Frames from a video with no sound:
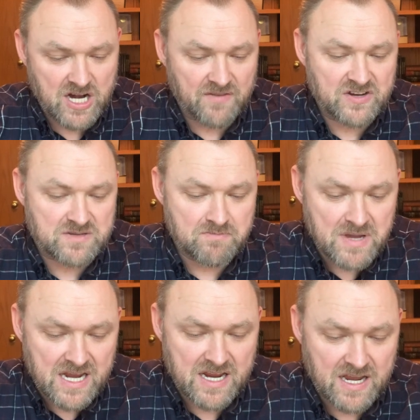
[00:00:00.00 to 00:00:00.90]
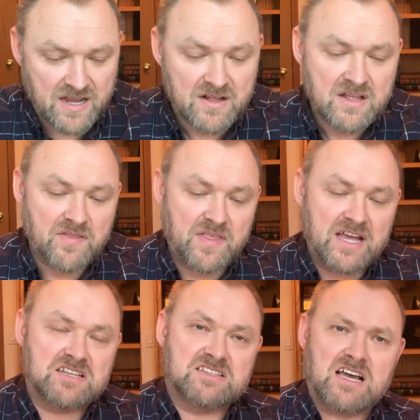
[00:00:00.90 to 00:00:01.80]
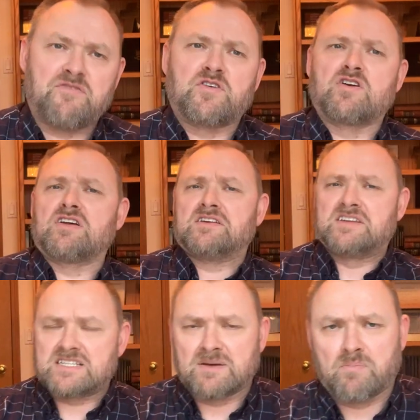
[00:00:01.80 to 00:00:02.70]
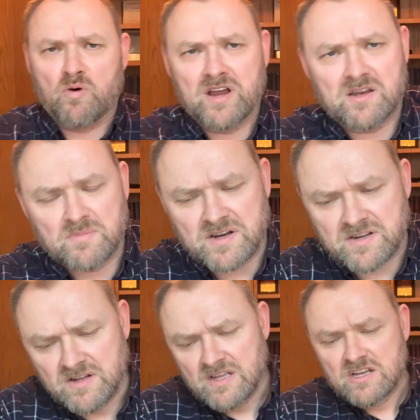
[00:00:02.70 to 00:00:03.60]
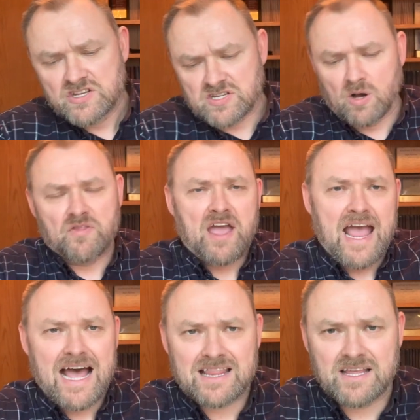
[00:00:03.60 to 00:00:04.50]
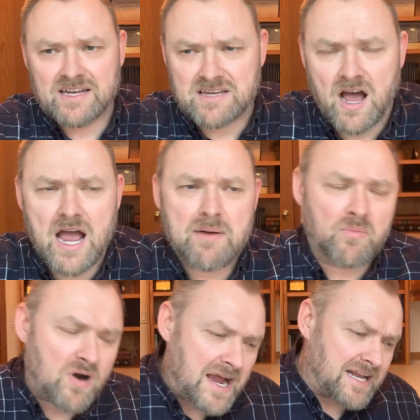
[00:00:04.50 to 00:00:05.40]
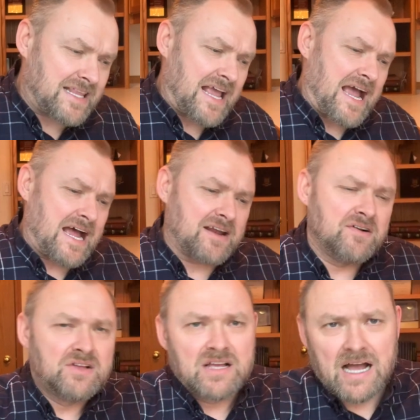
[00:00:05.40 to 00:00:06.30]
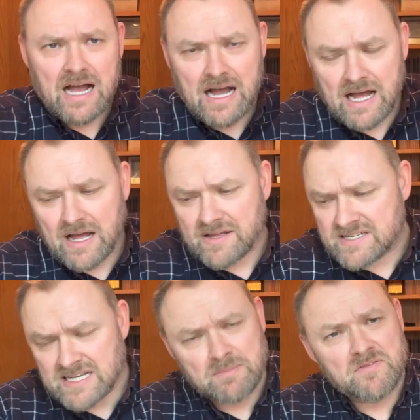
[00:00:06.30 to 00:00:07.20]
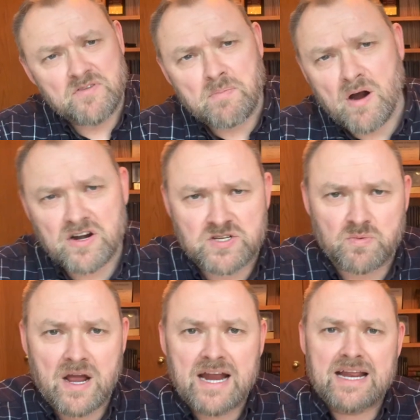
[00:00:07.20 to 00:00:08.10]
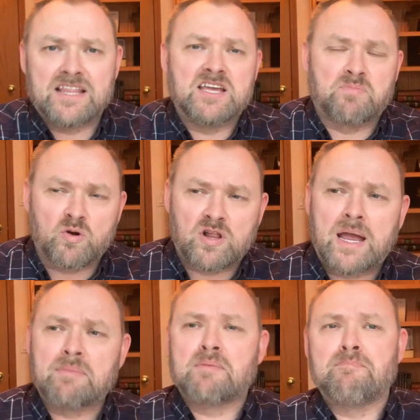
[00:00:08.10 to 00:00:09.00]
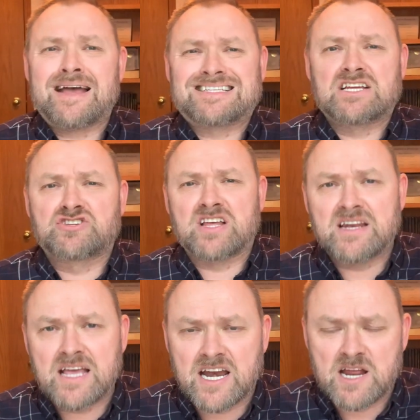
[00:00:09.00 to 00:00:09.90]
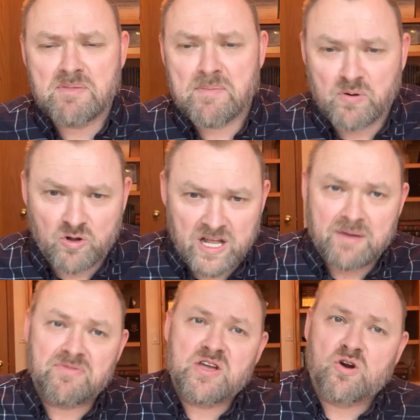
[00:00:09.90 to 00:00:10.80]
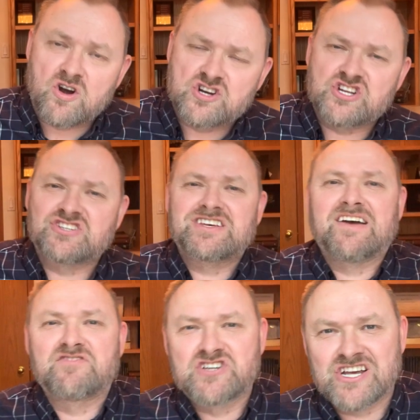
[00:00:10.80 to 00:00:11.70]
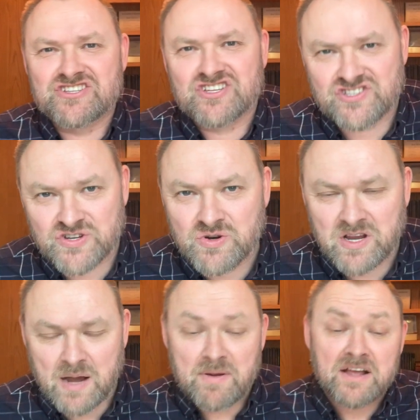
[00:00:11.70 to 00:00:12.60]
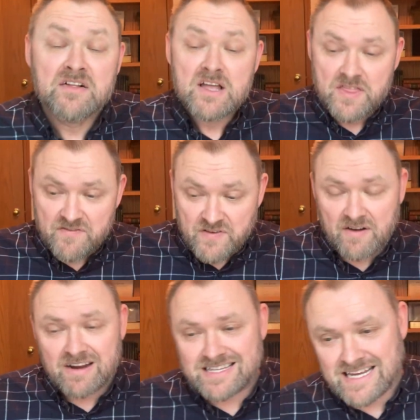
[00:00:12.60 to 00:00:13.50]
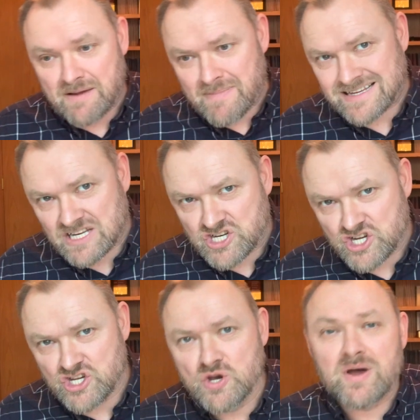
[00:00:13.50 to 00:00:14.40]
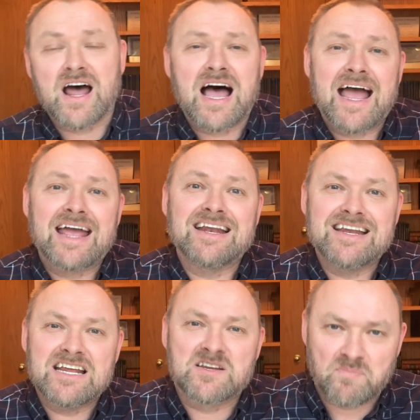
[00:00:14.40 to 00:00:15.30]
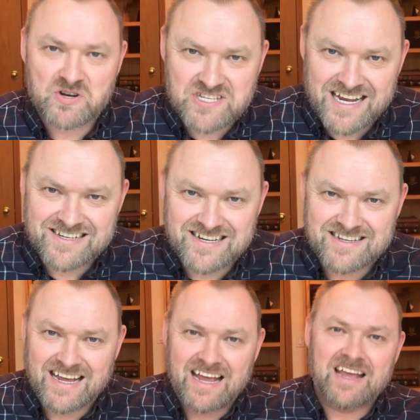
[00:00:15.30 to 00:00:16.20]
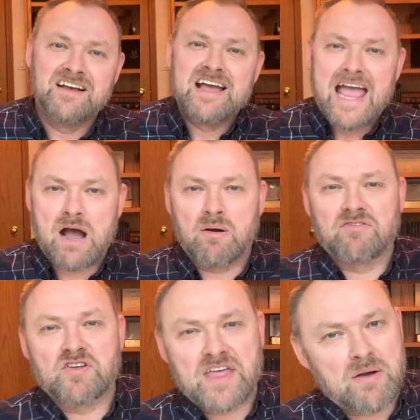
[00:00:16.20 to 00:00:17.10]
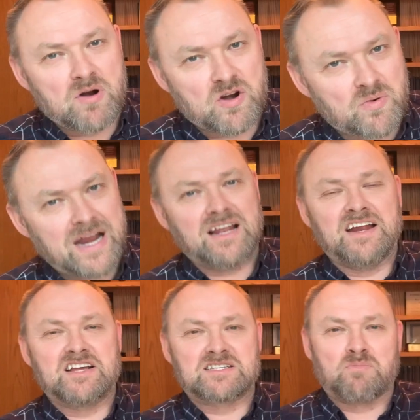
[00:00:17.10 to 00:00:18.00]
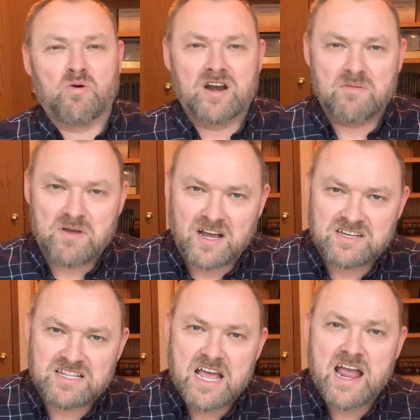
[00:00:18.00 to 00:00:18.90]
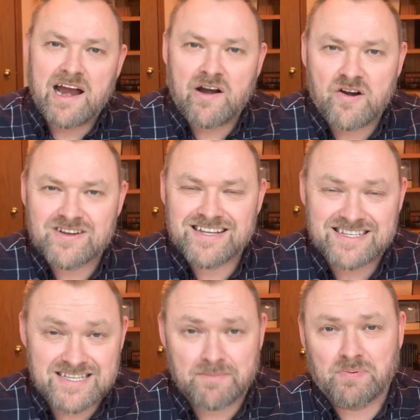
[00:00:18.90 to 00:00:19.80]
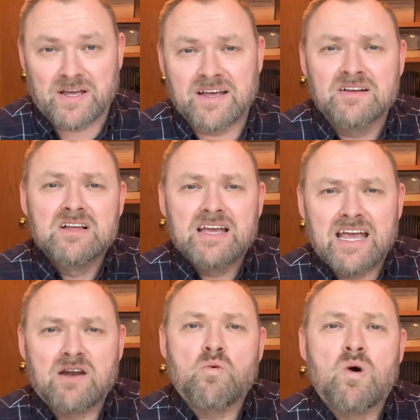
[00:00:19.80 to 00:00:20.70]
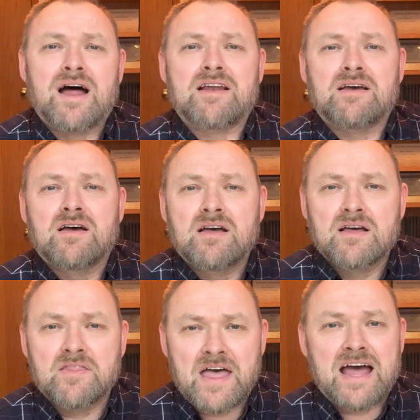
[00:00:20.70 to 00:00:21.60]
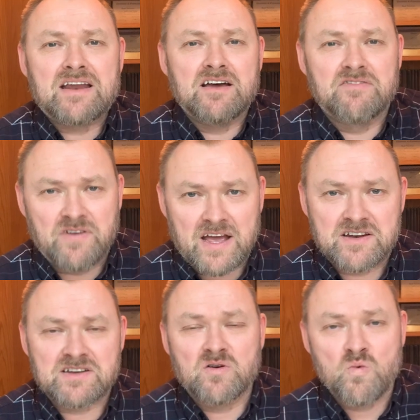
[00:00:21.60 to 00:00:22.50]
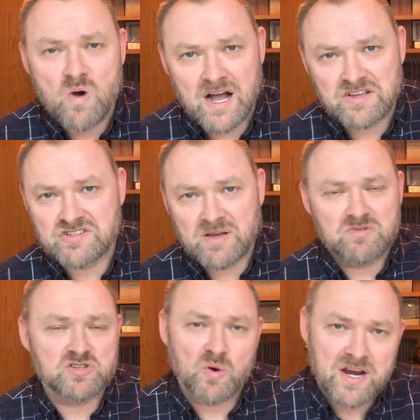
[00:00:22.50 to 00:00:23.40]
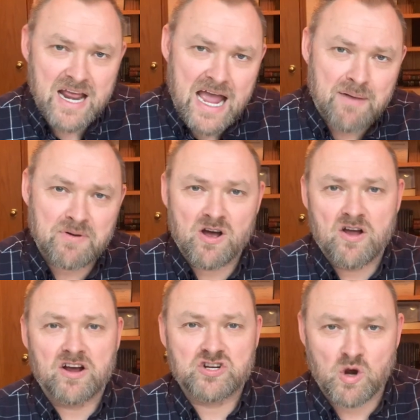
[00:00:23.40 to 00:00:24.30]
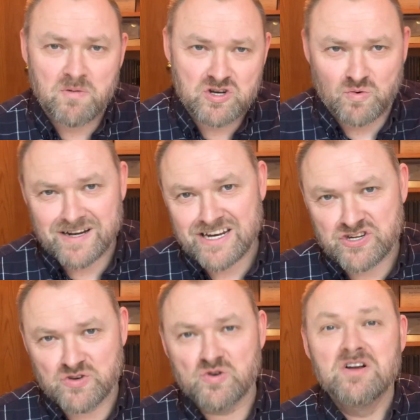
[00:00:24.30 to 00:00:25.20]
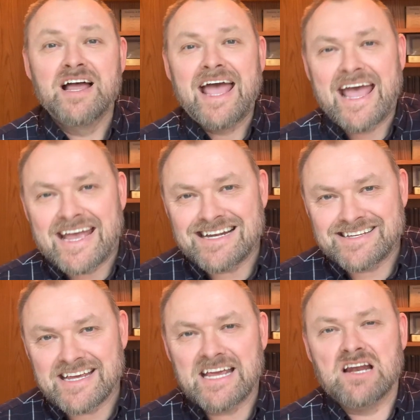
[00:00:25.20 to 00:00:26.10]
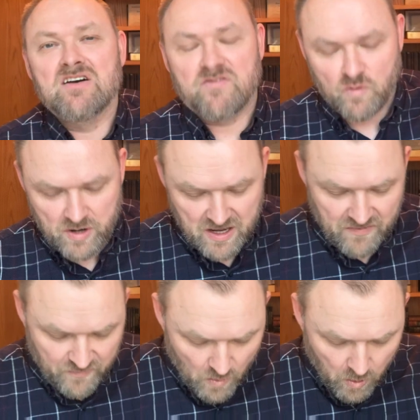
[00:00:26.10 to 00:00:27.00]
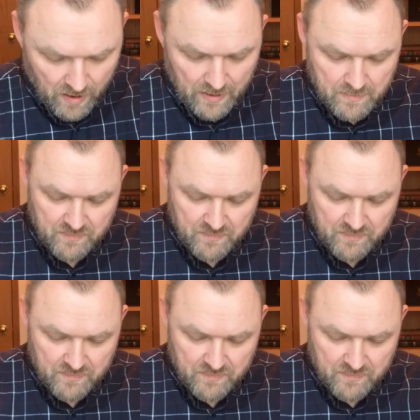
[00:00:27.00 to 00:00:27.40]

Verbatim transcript: of its meaning, they suffered disappointment. So they had the time right, they had uh, some of the parts right, and they proclaimed a message that needed to be proclaimed, the urgency of Jesus soon coming, the very same message you and I need to present today. However, they were greatly disappointed because they erred simply in what that event was that was going to happen on October 22, 1844.